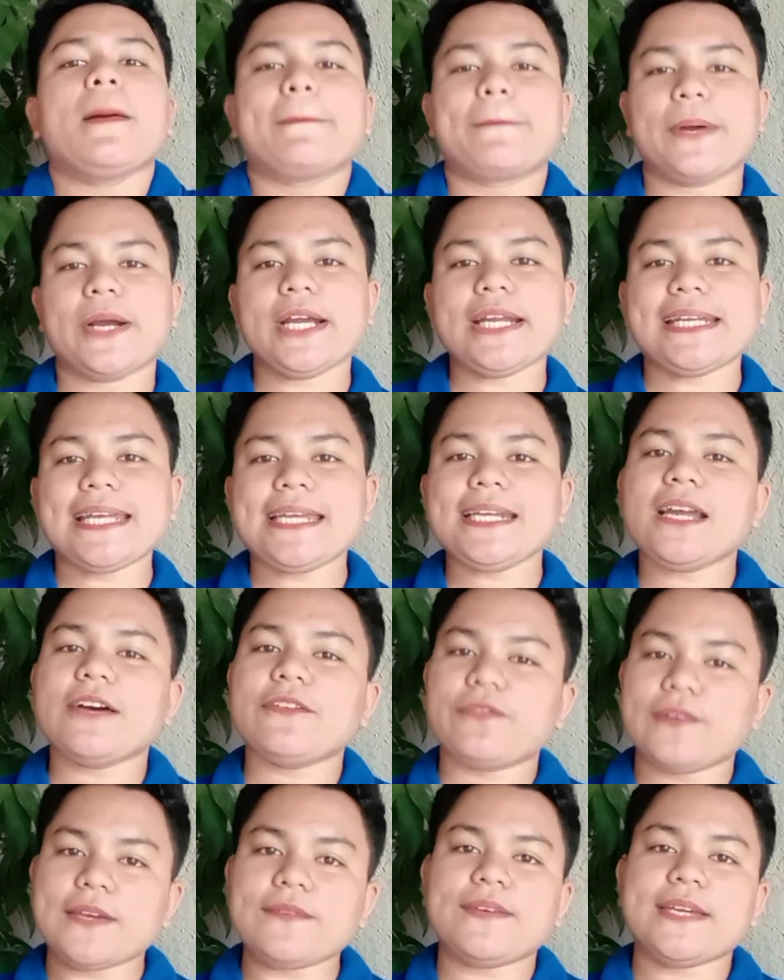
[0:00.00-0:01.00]
Burden
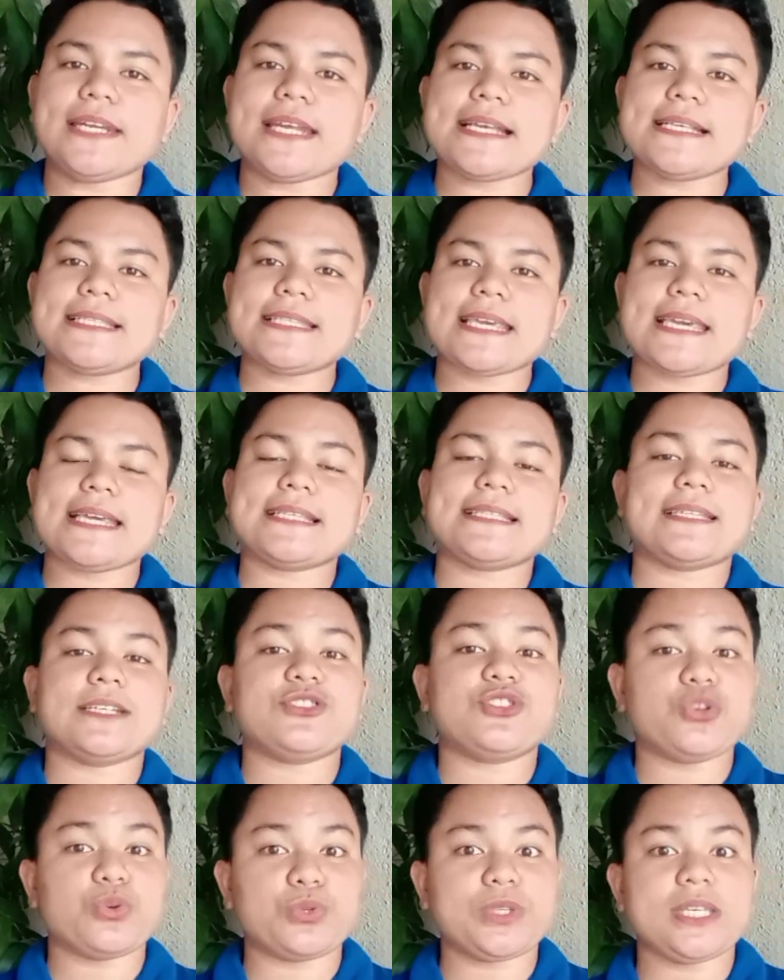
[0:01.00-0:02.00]
of evidence is the
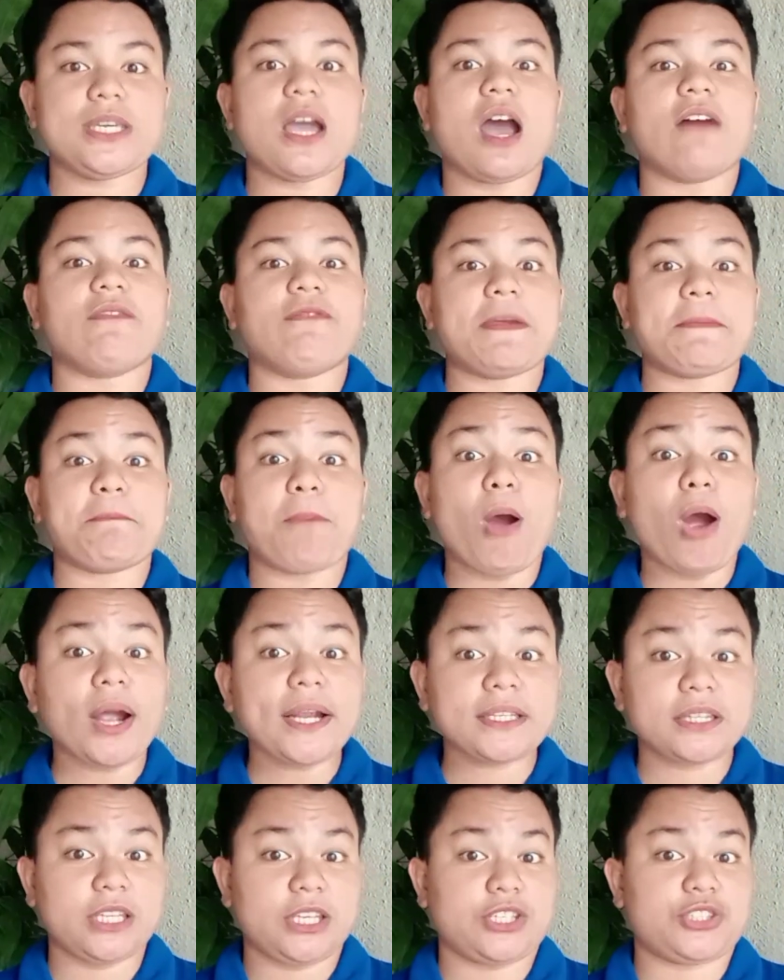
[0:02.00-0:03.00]
duty of a
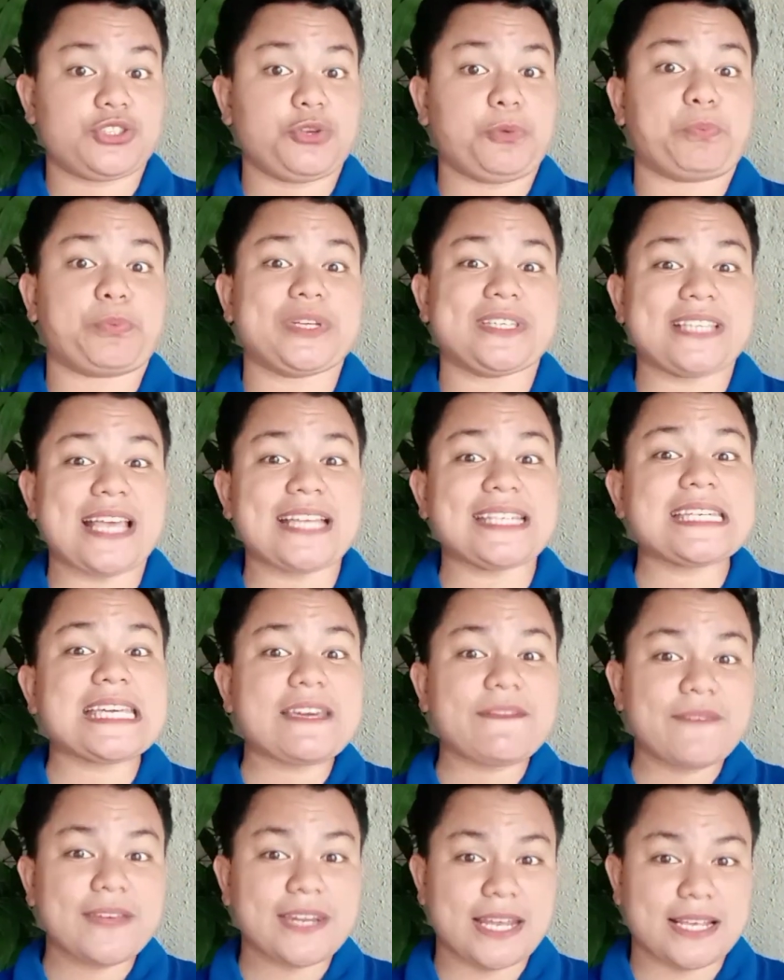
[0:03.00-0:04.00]
party to present
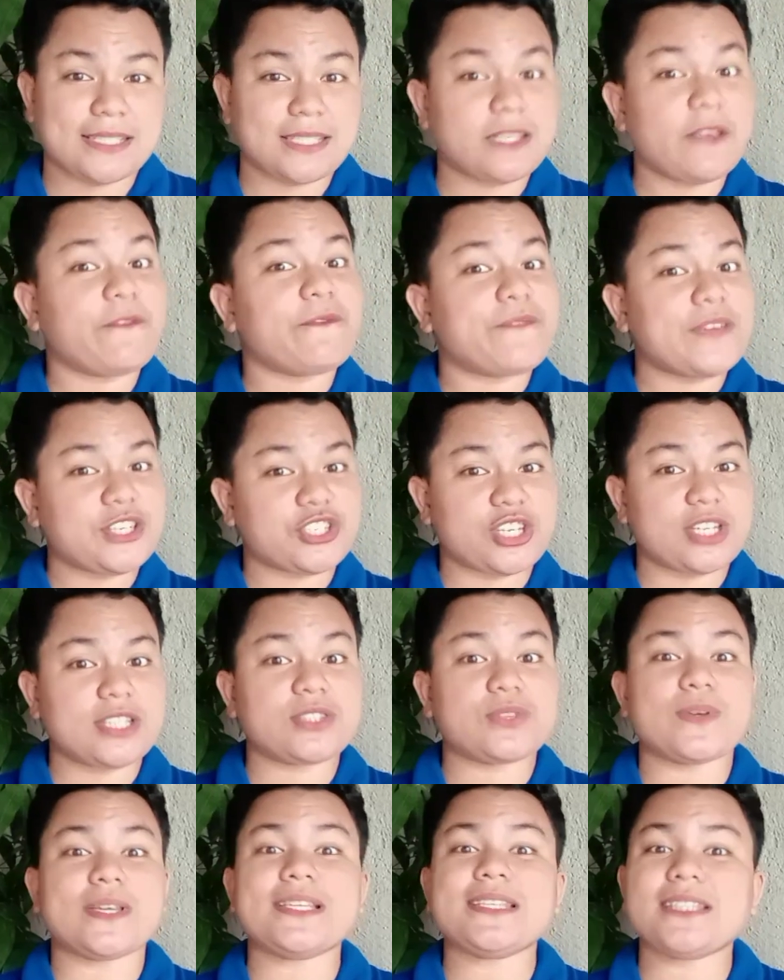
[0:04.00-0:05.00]
evidence
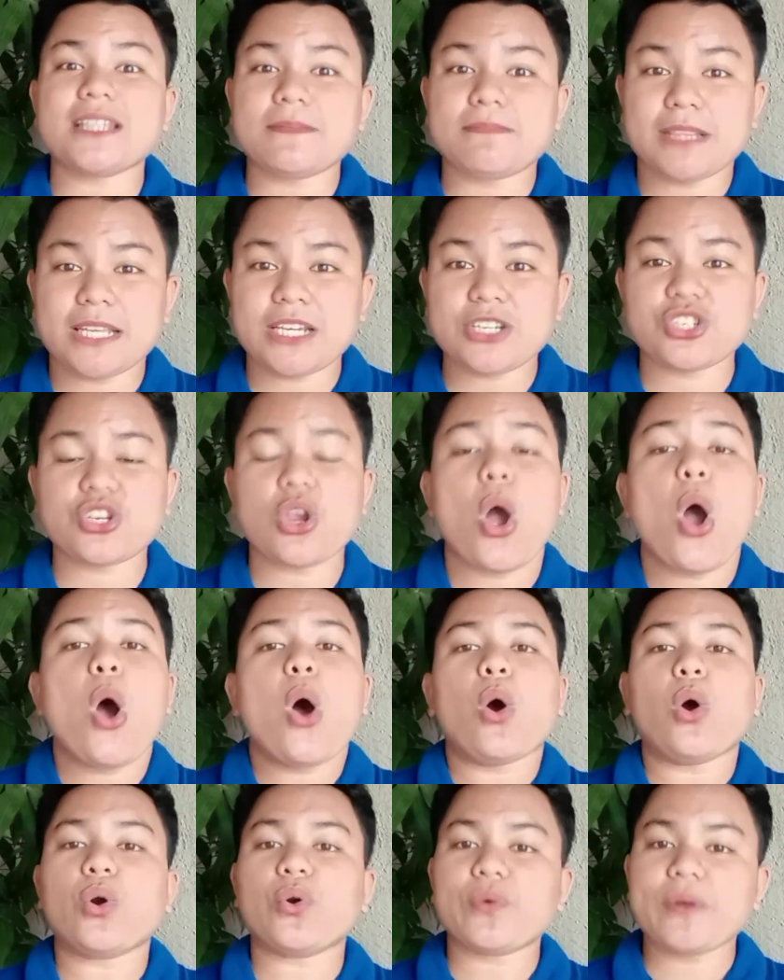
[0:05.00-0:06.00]
sufficient to establish
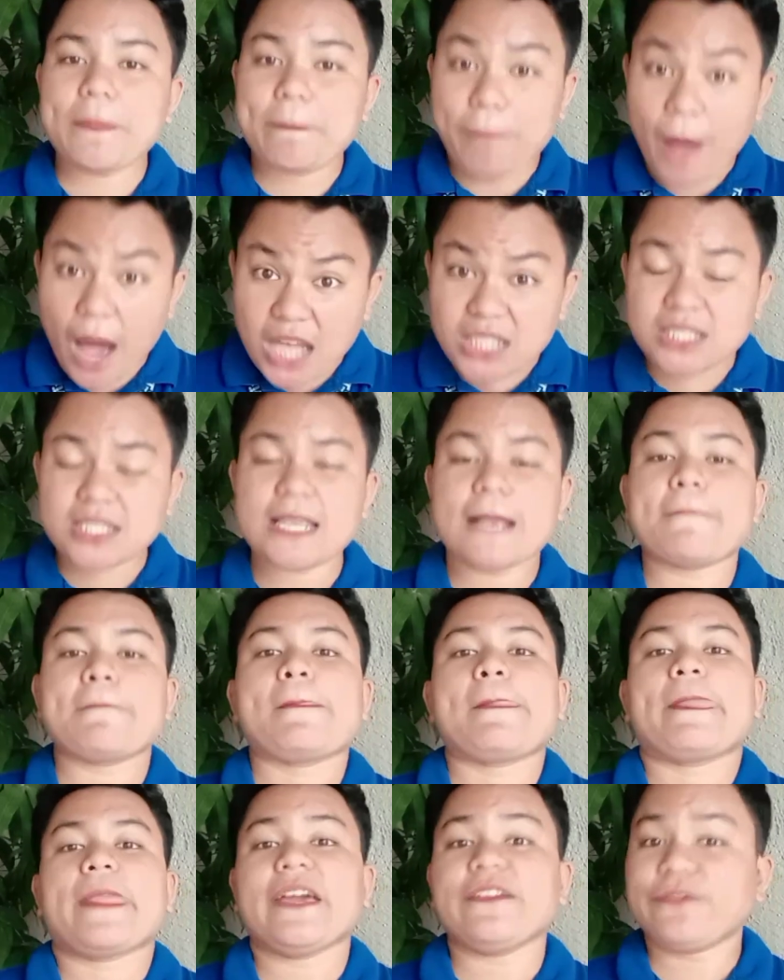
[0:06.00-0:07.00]
or rebut
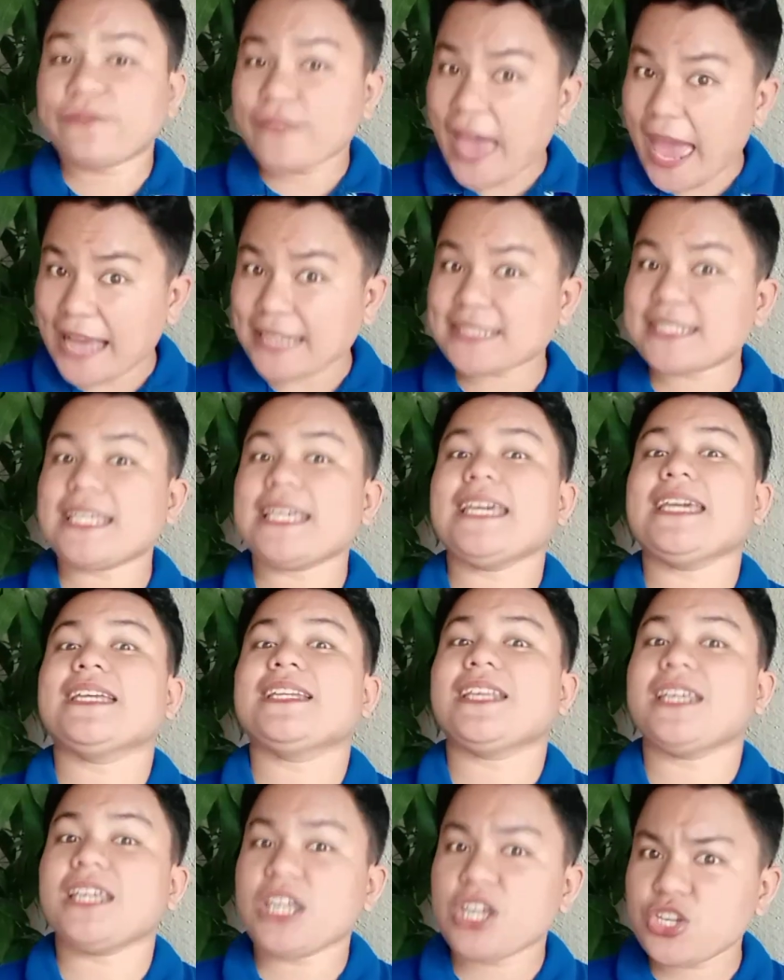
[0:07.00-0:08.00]
a fact
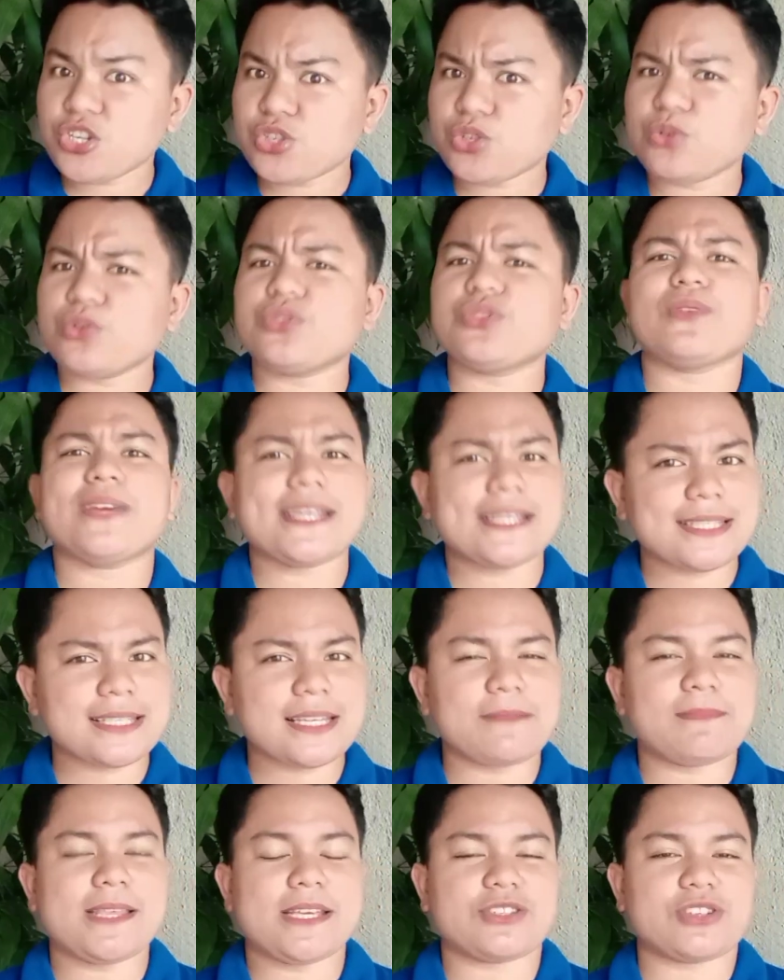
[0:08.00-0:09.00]
in issue to
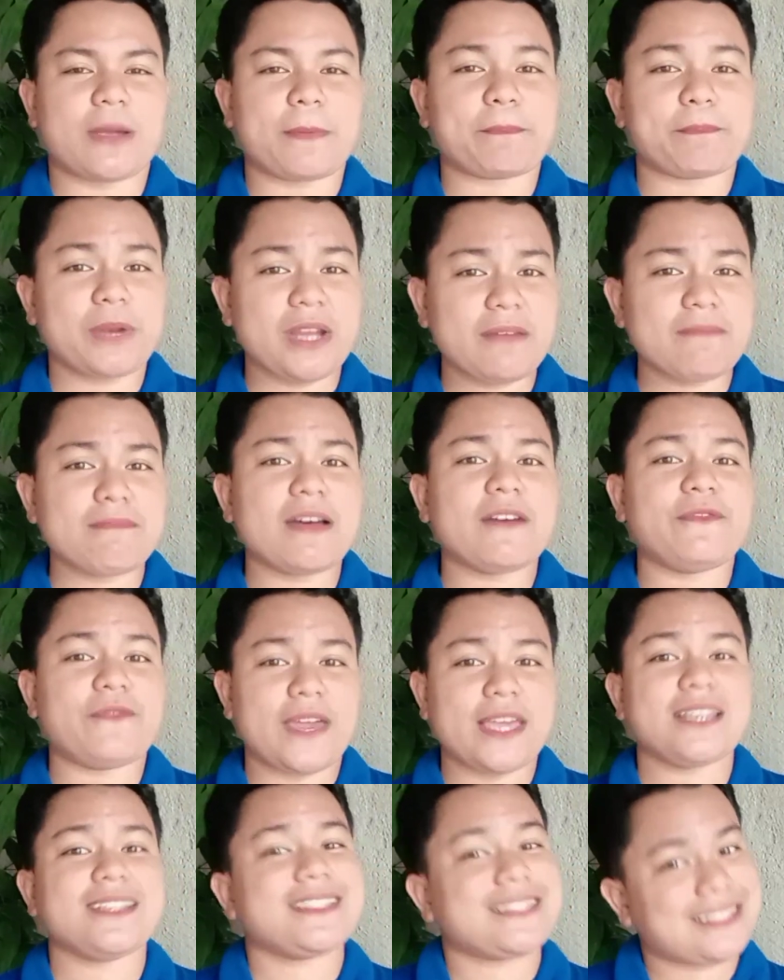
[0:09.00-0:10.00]
establish a prima
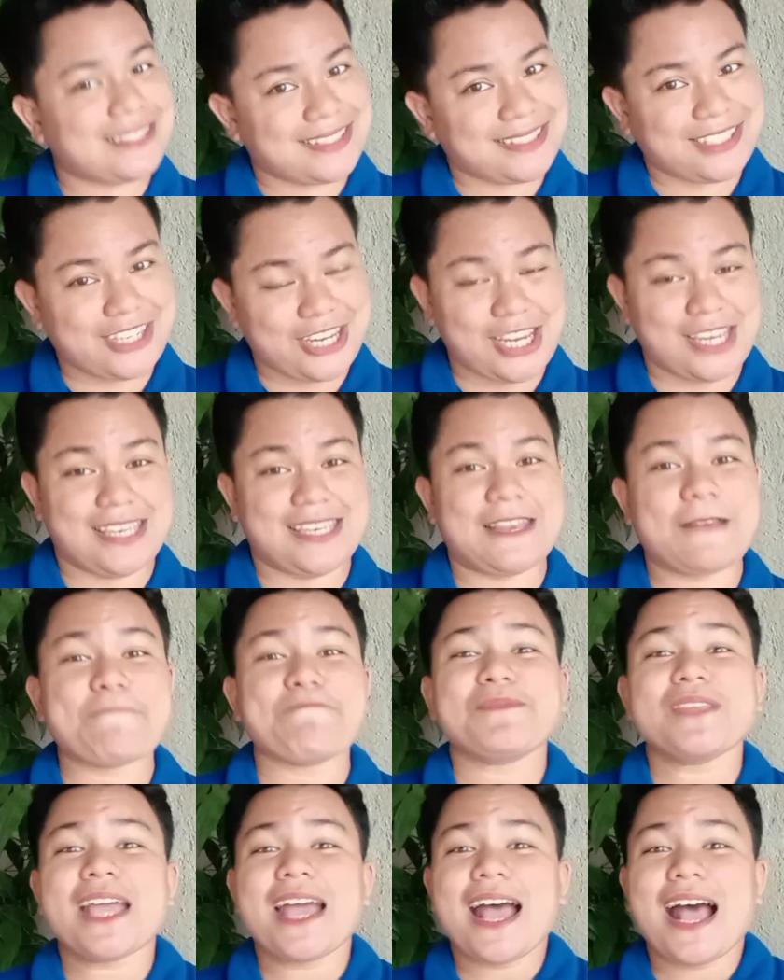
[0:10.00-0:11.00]
facie
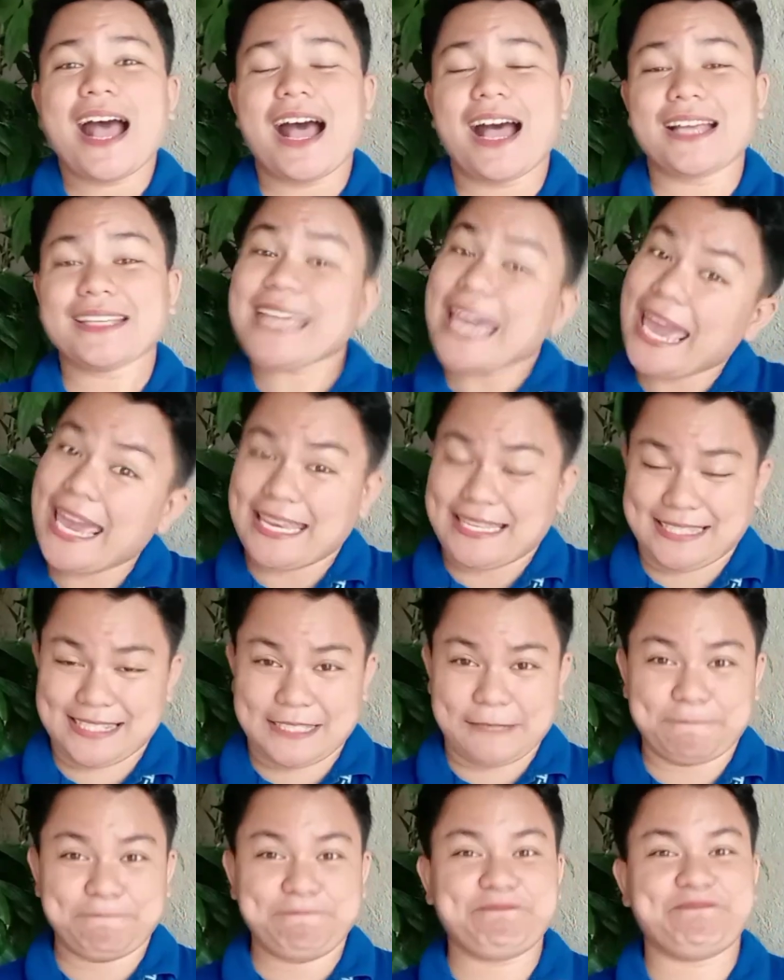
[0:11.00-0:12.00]

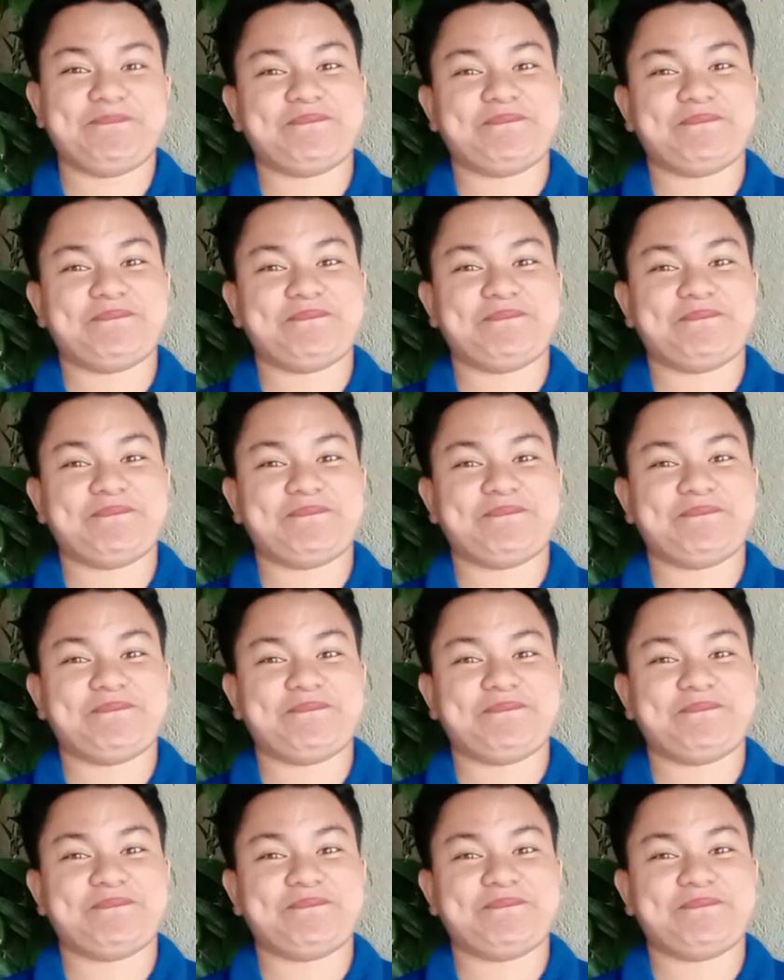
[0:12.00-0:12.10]
case.